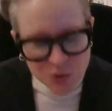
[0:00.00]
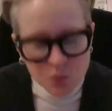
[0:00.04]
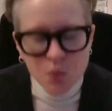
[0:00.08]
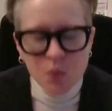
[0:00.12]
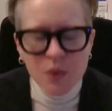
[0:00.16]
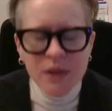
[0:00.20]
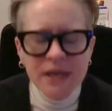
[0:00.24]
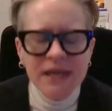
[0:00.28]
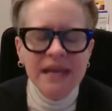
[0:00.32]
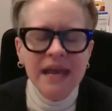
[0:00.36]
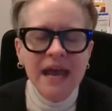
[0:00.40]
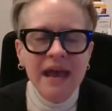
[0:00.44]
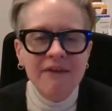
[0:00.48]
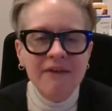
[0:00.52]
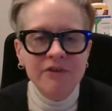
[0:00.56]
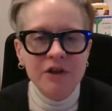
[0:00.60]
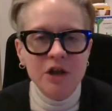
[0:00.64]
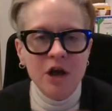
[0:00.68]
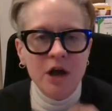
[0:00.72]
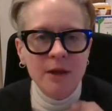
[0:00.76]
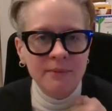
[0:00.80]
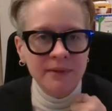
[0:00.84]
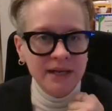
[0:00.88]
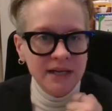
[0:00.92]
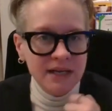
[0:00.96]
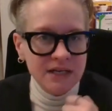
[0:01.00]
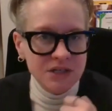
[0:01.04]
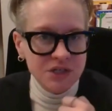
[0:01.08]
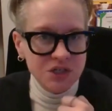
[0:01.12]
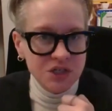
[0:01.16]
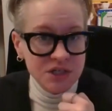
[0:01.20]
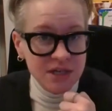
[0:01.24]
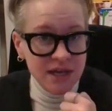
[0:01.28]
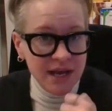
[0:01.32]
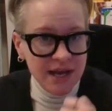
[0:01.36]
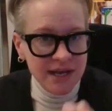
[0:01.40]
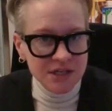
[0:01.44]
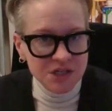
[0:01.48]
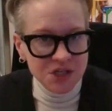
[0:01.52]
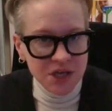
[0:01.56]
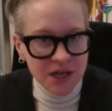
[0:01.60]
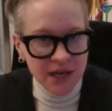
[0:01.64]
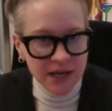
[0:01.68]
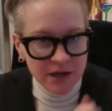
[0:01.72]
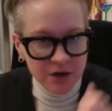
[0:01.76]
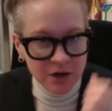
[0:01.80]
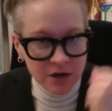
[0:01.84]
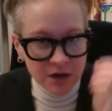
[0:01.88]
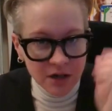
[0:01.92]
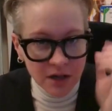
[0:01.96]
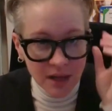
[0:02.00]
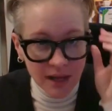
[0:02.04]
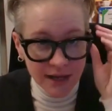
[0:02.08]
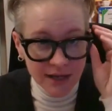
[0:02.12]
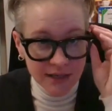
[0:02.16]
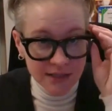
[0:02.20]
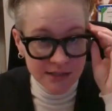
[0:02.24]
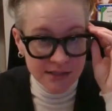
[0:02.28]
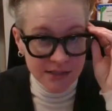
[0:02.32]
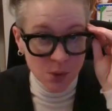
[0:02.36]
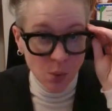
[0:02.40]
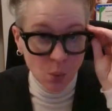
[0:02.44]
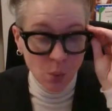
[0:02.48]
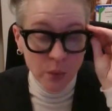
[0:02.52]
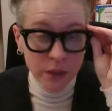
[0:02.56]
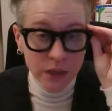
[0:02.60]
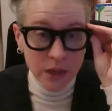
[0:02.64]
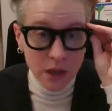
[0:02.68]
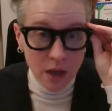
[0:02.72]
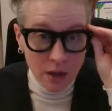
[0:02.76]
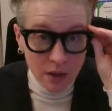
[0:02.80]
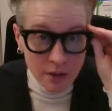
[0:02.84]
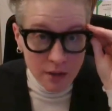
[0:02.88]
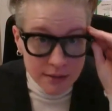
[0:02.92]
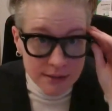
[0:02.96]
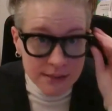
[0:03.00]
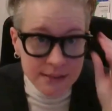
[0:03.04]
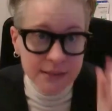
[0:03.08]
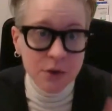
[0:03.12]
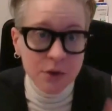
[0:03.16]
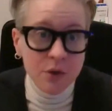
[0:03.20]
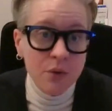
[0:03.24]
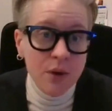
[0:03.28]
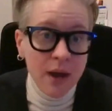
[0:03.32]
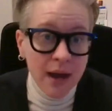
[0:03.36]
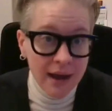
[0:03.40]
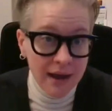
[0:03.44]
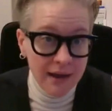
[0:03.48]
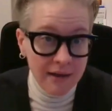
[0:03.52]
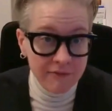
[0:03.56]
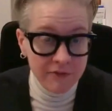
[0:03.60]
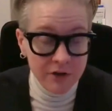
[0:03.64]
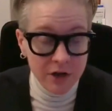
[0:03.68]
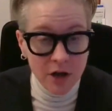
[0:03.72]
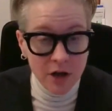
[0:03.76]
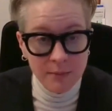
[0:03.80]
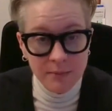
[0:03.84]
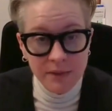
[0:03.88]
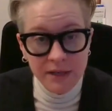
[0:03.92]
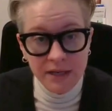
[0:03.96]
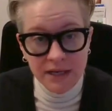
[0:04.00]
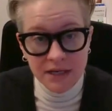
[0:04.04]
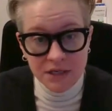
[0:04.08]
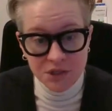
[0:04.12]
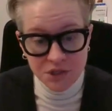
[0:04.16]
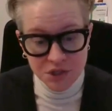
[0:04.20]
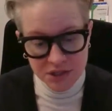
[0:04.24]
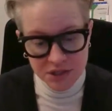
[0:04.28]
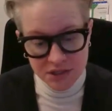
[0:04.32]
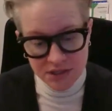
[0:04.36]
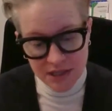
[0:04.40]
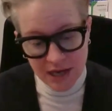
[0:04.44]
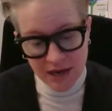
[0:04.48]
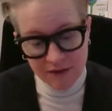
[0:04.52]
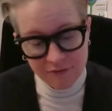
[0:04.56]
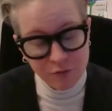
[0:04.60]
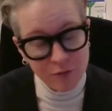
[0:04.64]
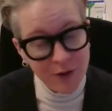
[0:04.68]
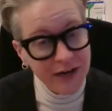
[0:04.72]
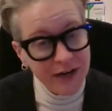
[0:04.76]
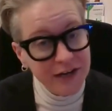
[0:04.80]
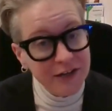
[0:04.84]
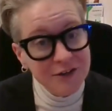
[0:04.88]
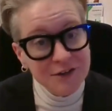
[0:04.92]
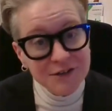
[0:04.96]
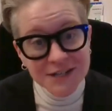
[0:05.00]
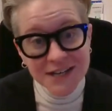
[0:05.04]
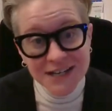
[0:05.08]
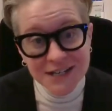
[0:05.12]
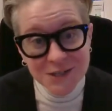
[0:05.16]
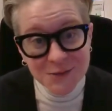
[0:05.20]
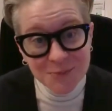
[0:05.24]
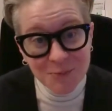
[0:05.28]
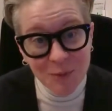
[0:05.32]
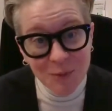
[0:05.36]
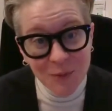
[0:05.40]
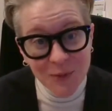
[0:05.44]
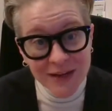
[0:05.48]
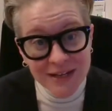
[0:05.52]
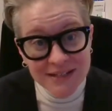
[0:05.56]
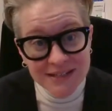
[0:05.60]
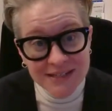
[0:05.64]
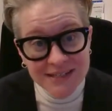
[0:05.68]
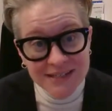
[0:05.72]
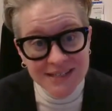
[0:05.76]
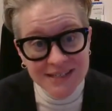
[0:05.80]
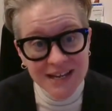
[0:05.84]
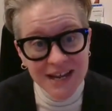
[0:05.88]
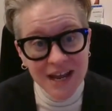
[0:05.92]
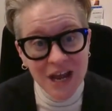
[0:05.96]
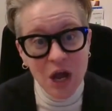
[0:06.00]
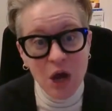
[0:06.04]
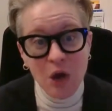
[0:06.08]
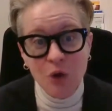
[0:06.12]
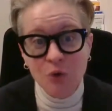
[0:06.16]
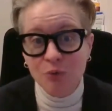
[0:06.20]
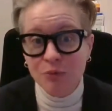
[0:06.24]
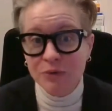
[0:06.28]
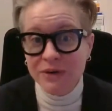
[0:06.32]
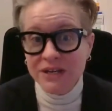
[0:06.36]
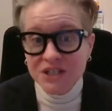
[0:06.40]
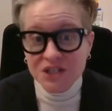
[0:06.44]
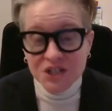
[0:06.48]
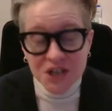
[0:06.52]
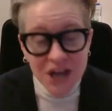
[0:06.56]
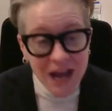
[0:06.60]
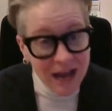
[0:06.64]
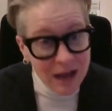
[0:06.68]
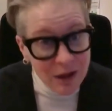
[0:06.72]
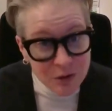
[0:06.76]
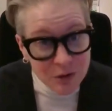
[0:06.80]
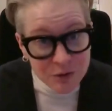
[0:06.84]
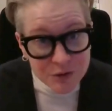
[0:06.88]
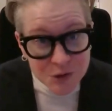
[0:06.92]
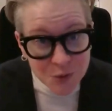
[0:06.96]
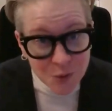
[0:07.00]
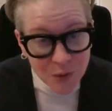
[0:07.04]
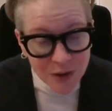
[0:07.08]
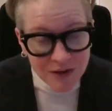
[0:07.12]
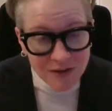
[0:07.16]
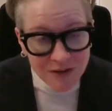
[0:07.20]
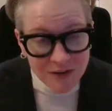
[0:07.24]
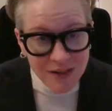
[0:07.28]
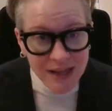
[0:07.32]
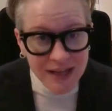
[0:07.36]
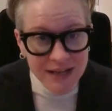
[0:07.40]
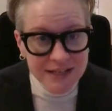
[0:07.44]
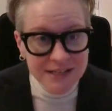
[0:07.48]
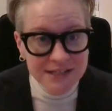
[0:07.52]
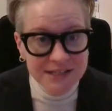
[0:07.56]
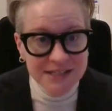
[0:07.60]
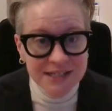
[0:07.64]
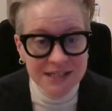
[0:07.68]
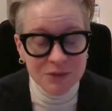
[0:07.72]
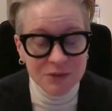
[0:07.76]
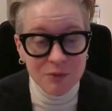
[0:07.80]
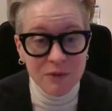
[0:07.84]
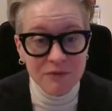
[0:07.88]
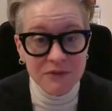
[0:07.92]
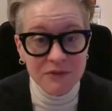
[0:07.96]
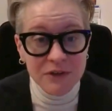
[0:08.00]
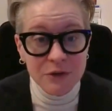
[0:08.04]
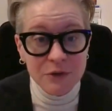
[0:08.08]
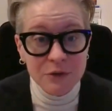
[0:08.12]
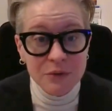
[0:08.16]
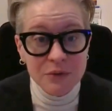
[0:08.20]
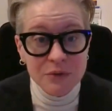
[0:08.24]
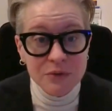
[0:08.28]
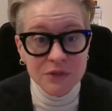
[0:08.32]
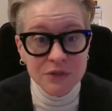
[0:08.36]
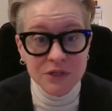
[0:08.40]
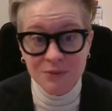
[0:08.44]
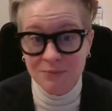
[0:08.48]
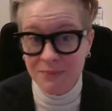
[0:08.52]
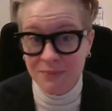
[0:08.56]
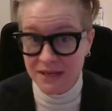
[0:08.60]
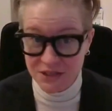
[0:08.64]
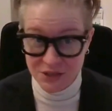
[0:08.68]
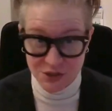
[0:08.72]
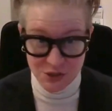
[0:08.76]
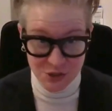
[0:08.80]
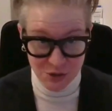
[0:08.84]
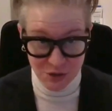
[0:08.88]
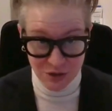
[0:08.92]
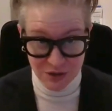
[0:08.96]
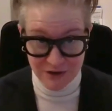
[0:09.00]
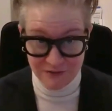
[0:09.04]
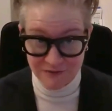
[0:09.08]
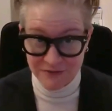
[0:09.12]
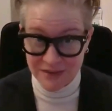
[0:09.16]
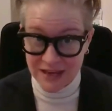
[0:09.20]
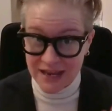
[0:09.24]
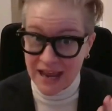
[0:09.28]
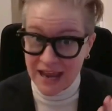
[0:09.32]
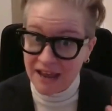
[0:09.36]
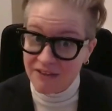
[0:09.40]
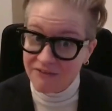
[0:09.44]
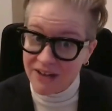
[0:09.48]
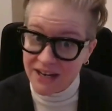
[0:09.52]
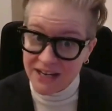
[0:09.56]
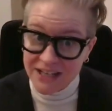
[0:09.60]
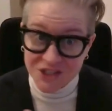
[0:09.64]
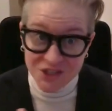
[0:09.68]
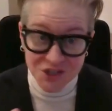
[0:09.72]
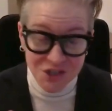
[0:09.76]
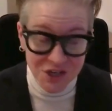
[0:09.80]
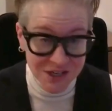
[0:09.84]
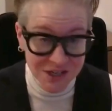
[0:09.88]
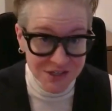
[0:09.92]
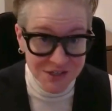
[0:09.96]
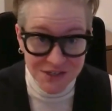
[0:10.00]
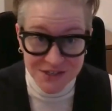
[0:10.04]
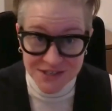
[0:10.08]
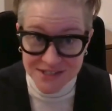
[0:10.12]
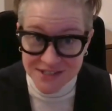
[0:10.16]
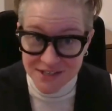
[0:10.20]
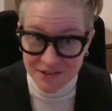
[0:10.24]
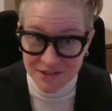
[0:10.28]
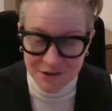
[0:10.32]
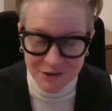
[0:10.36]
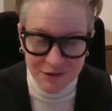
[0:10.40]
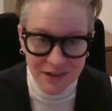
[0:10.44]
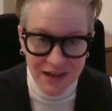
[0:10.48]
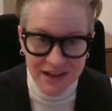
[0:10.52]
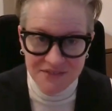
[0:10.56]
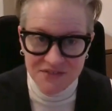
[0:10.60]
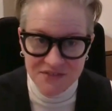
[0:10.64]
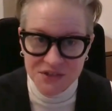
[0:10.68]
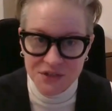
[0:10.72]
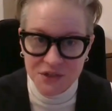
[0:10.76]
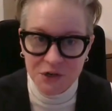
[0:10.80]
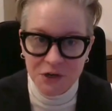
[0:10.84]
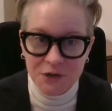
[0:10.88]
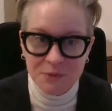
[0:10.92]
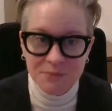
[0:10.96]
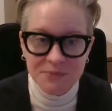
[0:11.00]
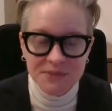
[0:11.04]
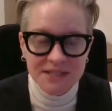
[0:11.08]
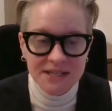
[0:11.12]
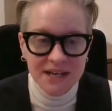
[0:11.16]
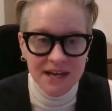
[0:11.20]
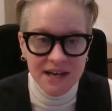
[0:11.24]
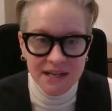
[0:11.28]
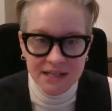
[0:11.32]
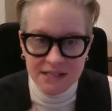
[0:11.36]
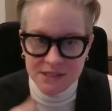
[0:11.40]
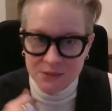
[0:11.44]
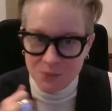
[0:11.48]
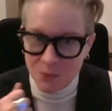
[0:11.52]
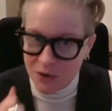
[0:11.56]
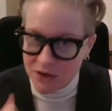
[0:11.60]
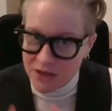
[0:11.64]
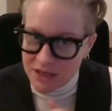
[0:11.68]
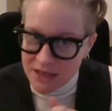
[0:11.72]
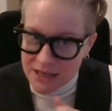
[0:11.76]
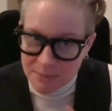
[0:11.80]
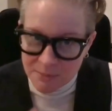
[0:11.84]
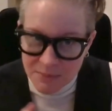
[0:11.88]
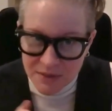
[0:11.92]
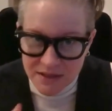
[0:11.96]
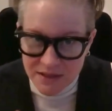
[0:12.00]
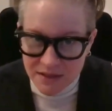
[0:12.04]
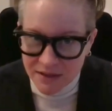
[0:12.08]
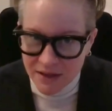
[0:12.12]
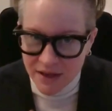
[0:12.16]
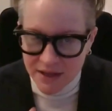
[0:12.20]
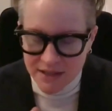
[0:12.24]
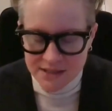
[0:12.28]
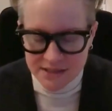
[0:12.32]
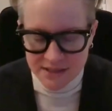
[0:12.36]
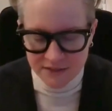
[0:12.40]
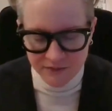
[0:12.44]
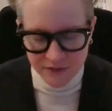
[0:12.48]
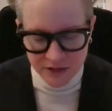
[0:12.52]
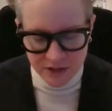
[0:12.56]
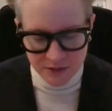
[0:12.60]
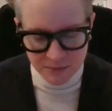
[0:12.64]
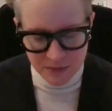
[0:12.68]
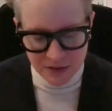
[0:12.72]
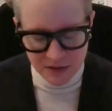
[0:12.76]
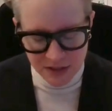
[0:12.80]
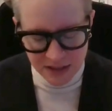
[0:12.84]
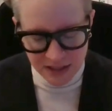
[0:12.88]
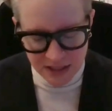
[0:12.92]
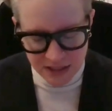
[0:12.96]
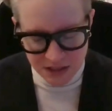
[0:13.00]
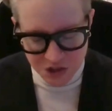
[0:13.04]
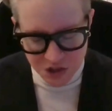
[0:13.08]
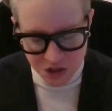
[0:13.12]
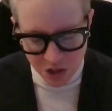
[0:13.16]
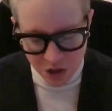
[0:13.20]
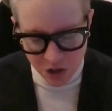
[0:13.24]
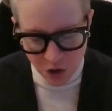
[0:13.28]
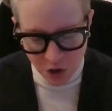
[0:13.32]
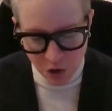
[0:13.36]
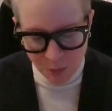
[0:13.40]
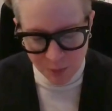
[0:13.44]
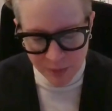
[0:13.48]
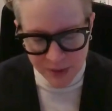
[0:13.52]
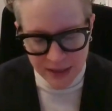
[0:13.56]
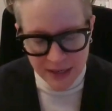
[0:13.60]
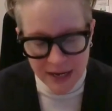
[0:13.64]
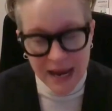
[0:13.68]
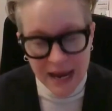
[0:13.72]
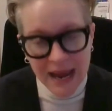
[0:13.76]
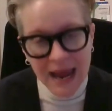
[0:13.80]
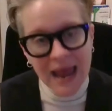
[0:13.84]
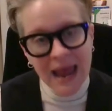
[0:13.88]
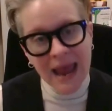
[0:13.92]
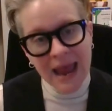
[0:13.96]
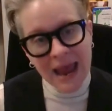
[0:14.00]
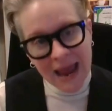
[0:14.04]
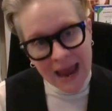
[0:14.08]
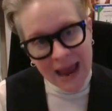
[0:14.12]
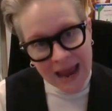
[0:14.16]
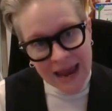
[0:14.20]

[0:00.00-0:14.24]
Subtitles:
So we have an obligation to educate our clients. We also have an obligation to have regular touch points, reach out to our clients to review, to make sure if they have any changes in their life circumstance, we're keeping the lines of communication open,